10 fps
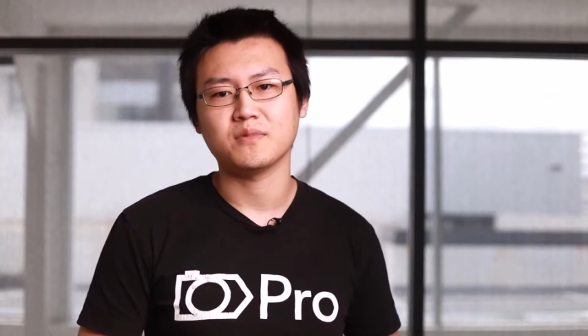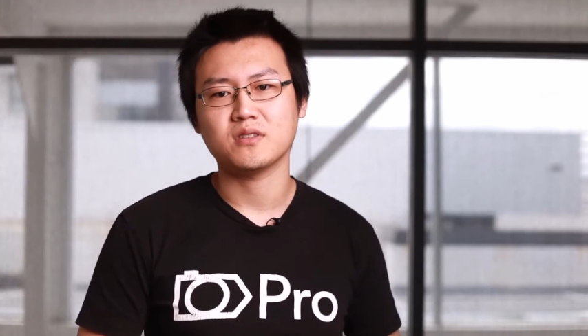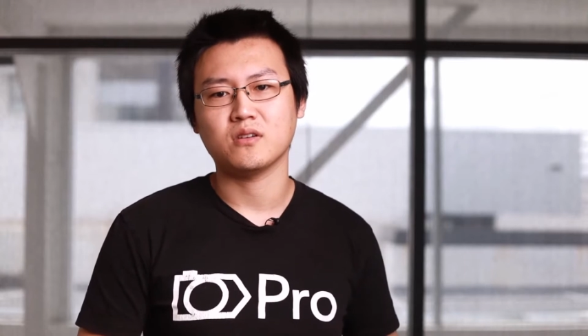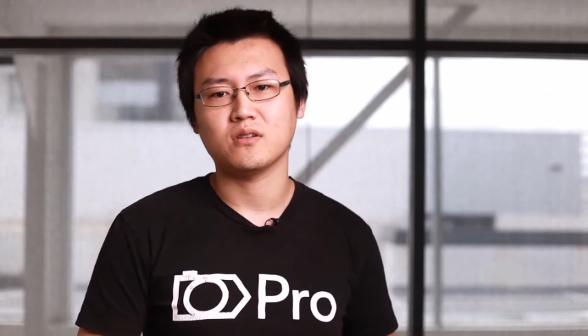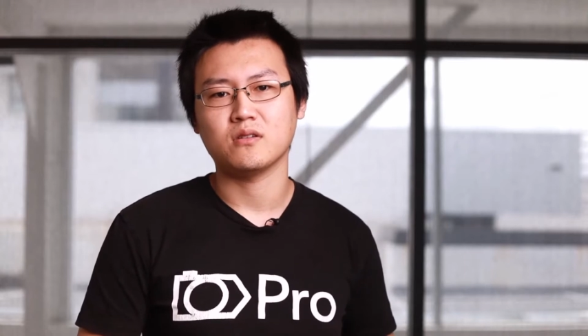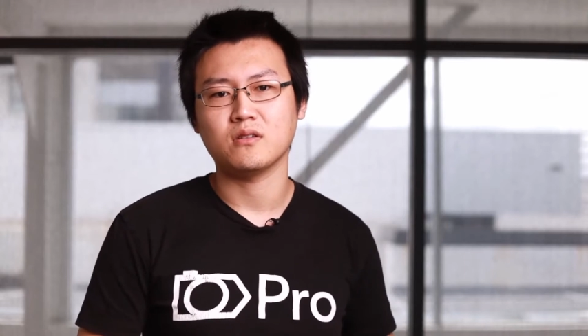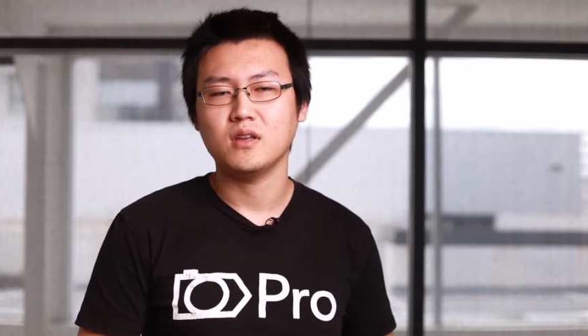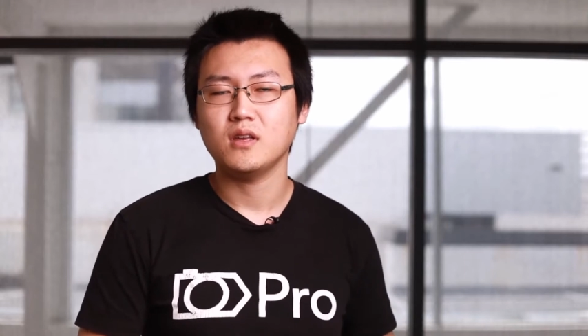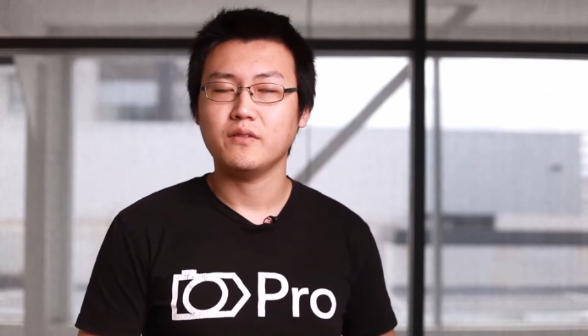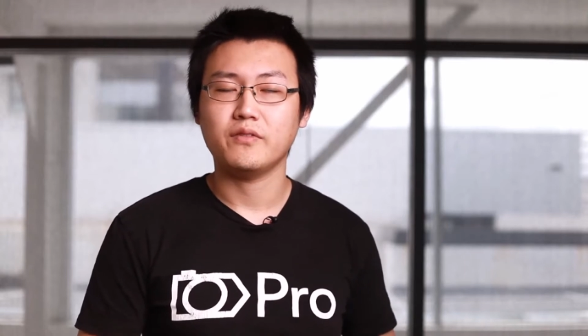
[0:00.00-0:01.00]
So
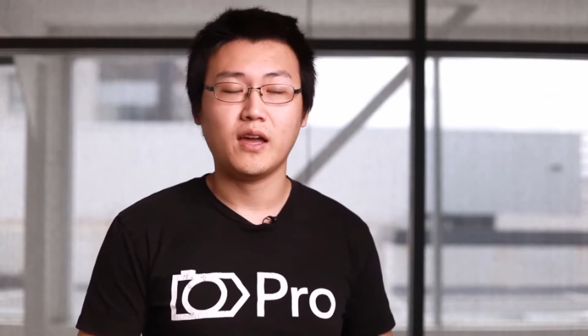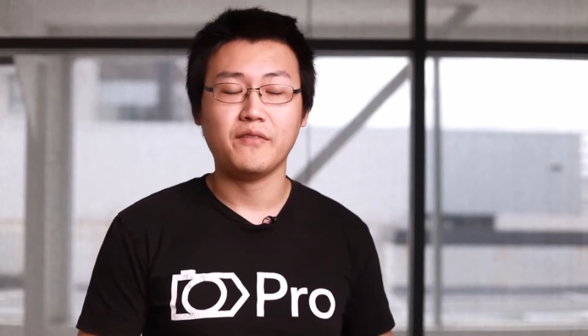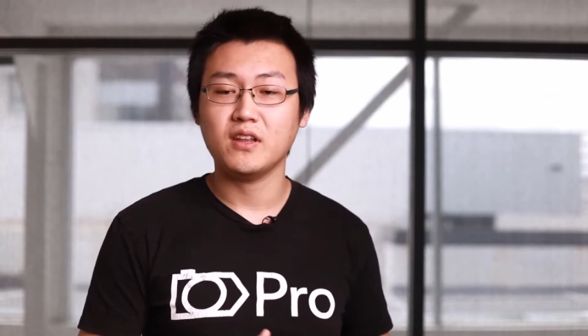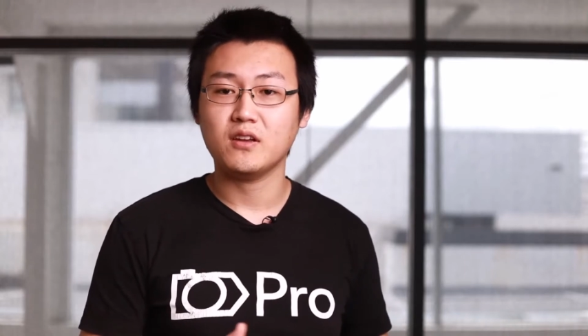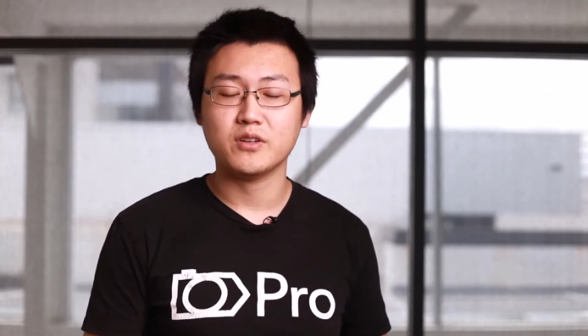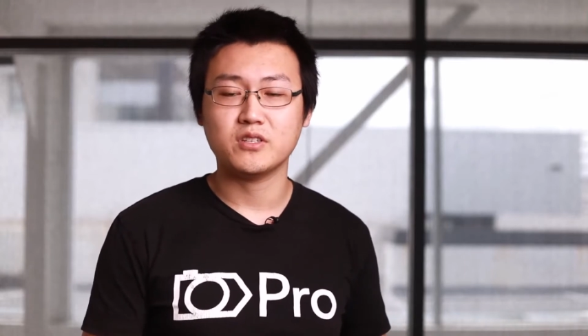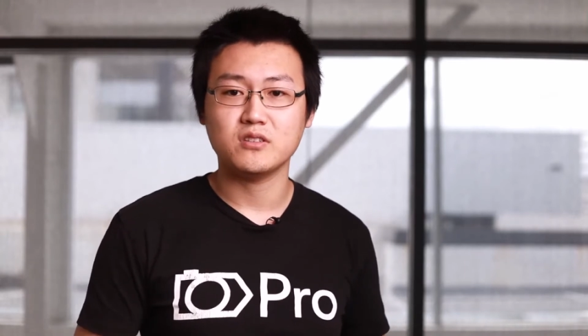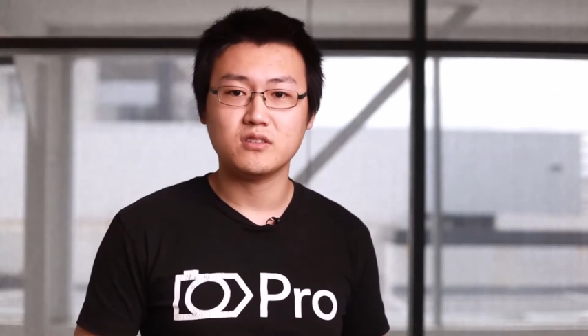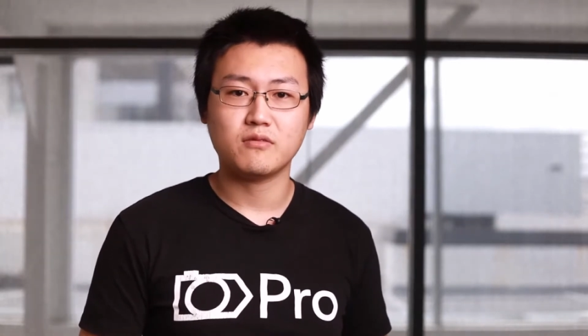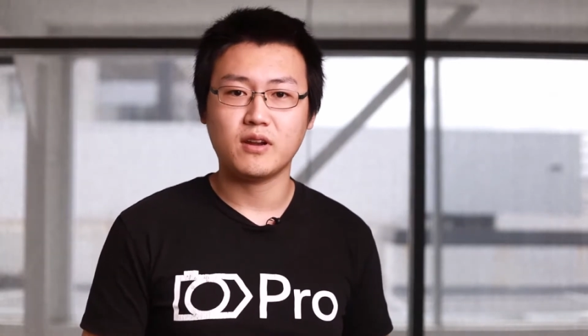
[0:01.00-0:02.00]
if you have any
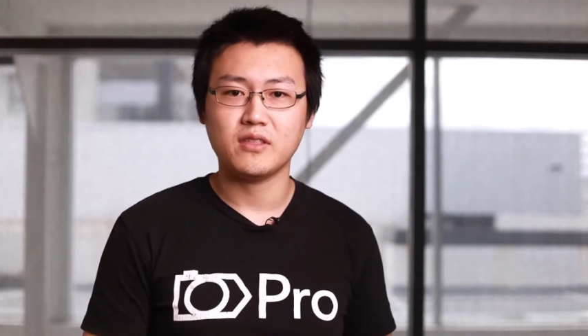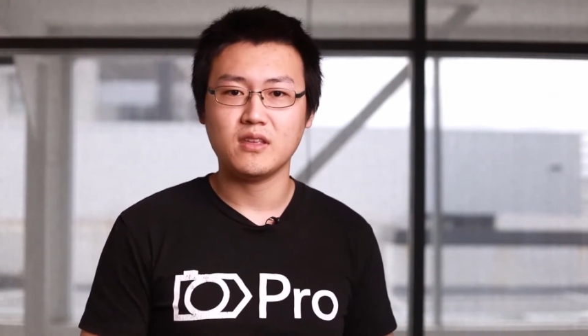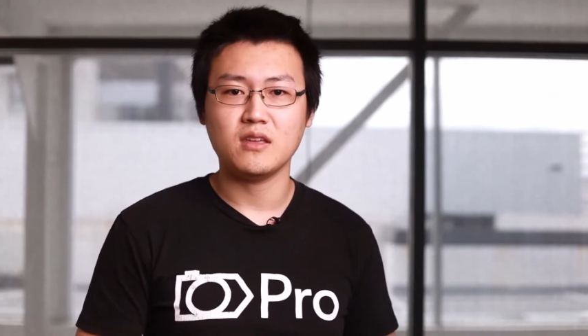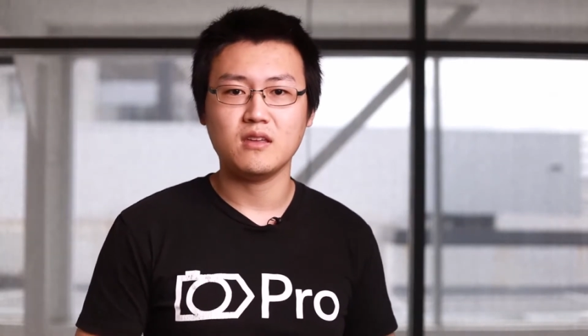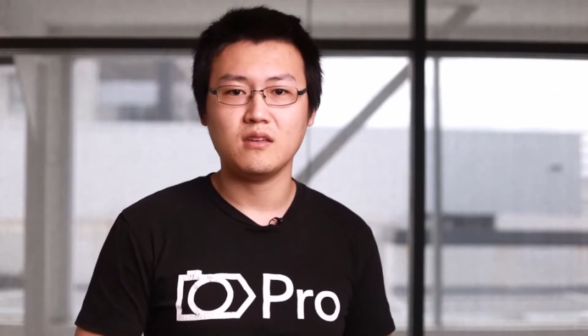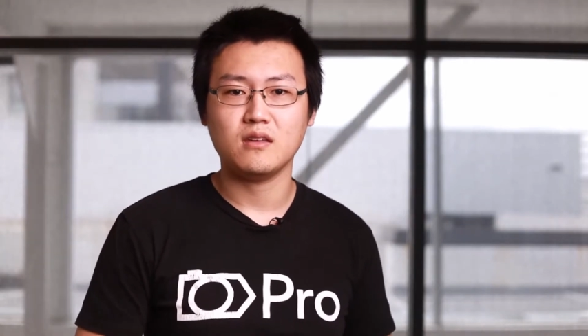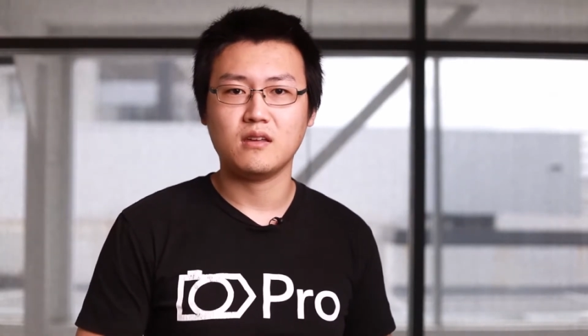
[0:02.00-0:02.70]
questions throughout the